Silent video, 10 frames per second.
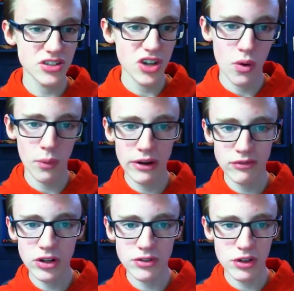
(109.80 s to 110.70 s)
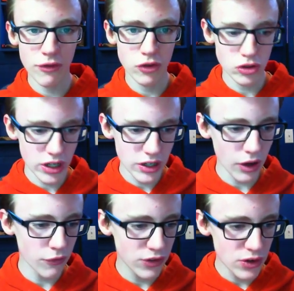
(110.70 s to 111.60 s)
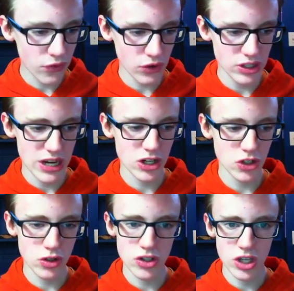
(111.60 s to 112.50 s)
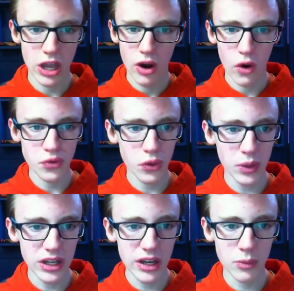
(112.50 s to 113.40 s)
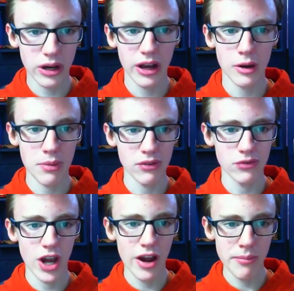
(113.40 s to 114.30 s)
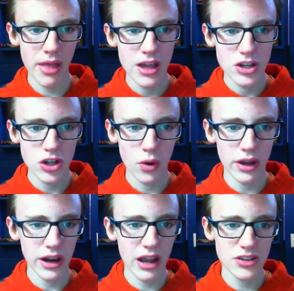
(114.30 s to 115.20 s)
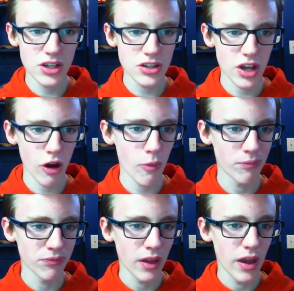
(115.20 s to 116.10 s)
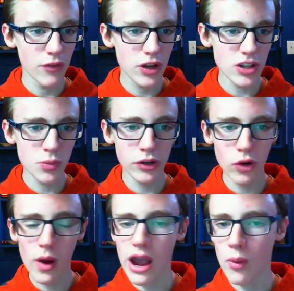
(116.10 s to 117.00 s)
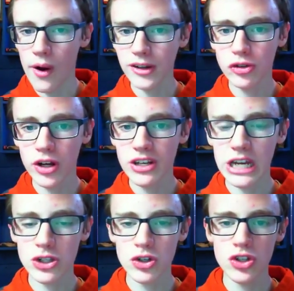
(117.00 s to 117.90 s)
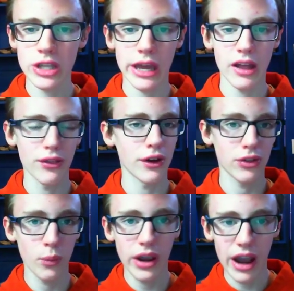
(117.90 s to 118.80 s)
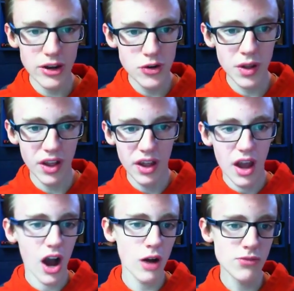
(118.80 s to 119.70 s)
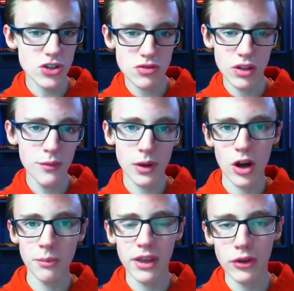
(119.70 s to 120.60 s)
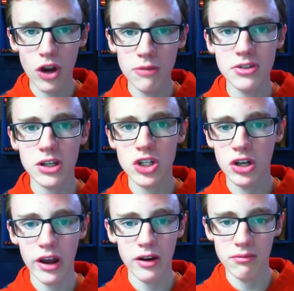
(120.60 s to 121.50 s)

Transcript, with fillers: so. What I've done is I've created a few different textures over the weekend when I had a bit of time. So in essence, um, if you guys want to know how I create textures, like the way I do it, um, just let me a comment down in the comment section, and